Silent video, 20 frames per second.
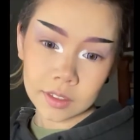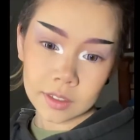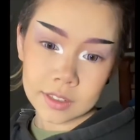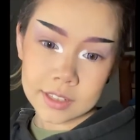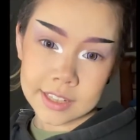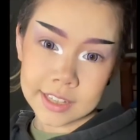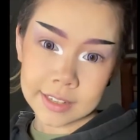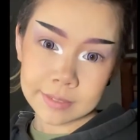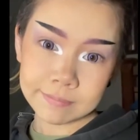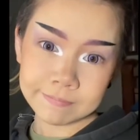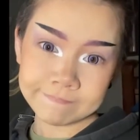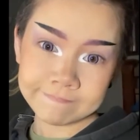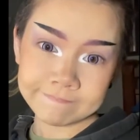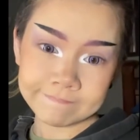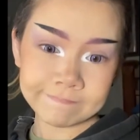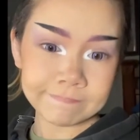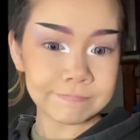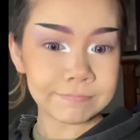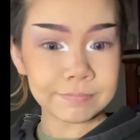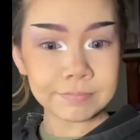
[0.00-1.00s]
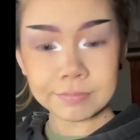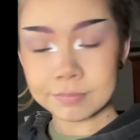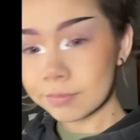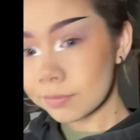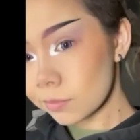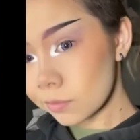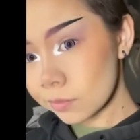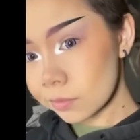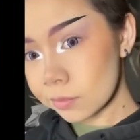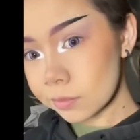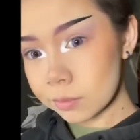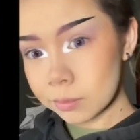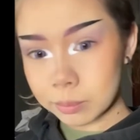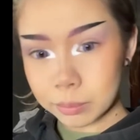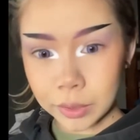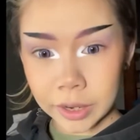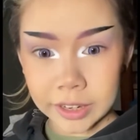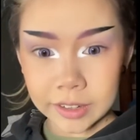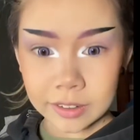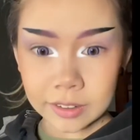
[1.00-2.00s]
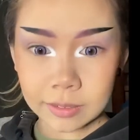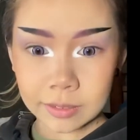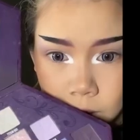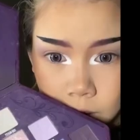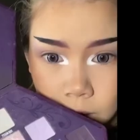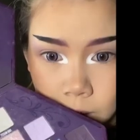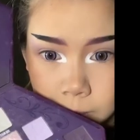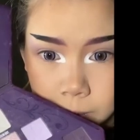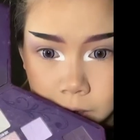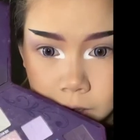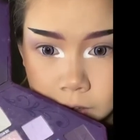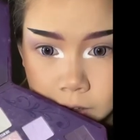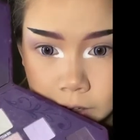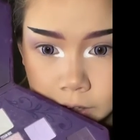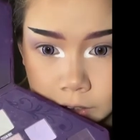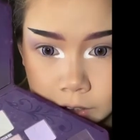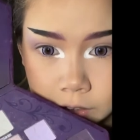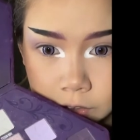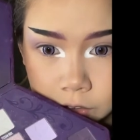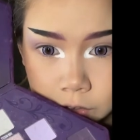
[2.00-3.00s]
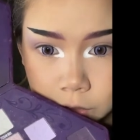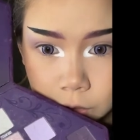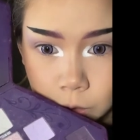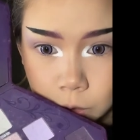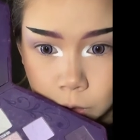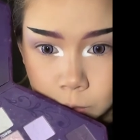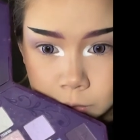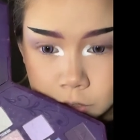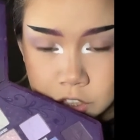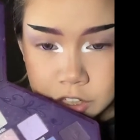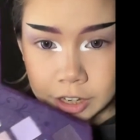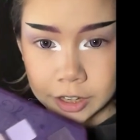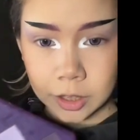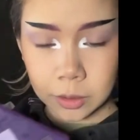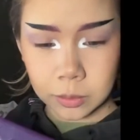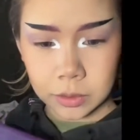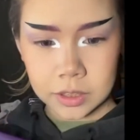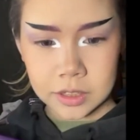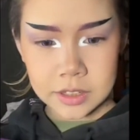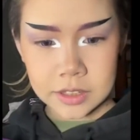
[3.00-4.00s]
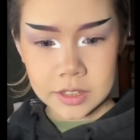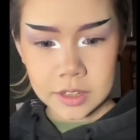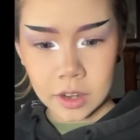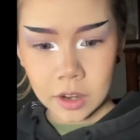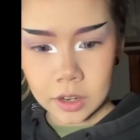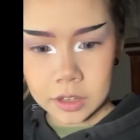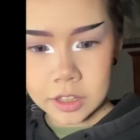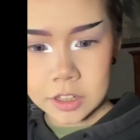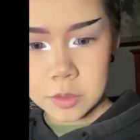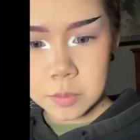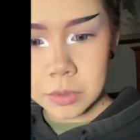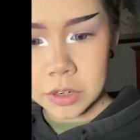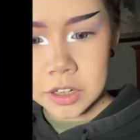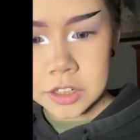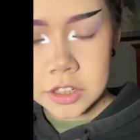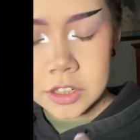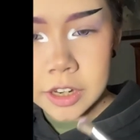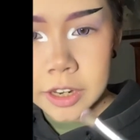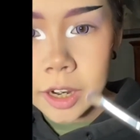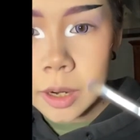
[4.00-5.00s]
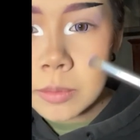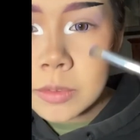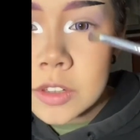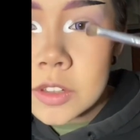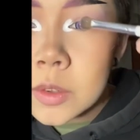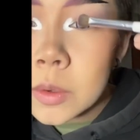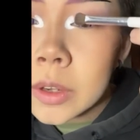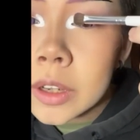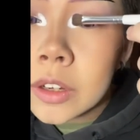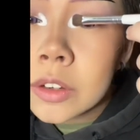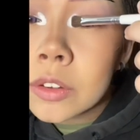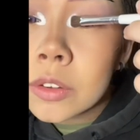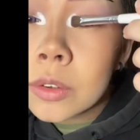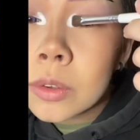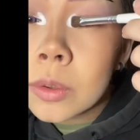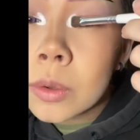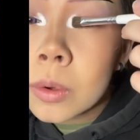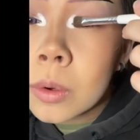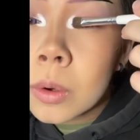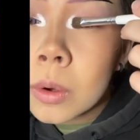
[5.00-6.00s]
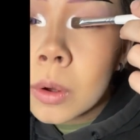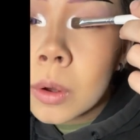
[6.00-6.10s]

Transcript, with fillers: See? Right. I'm gonna take these two uber shiny ones on this brush and I'm just going to...